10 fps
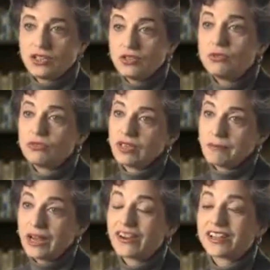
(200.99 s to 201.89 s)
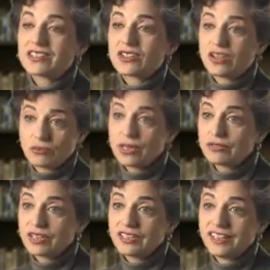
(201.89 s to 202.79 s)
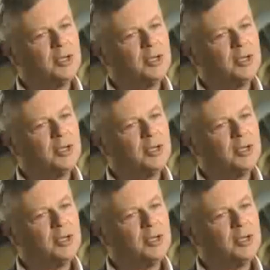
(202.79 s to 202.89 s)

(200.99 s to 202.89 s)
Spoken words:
and you, the Americans, got rid of it.